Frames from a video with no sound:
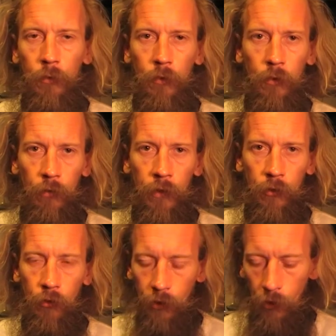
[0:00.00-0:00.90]
Da
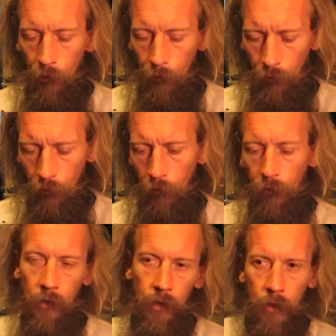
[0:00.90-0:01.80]
Vinci Code, sort
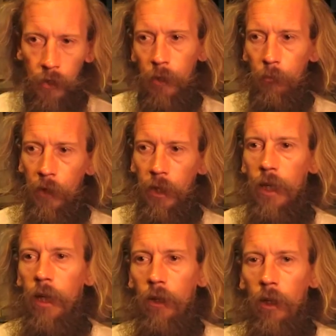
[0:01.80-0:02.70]
of
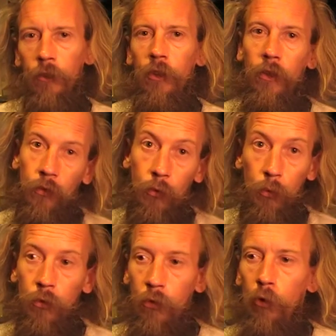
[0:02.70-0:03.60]
making out like Jesus
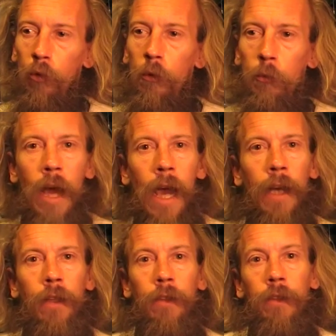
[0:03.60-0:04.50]
was a normal
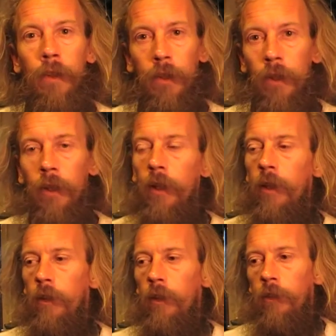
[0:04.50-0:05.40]
man and
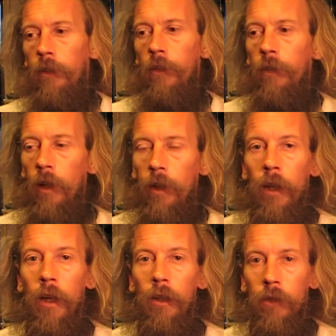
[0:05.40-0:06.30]
stuff like
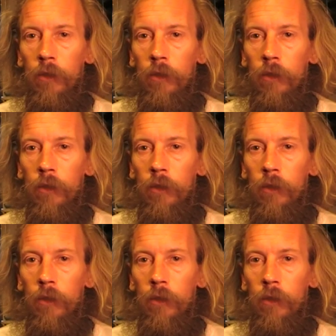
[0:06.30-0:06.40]
that.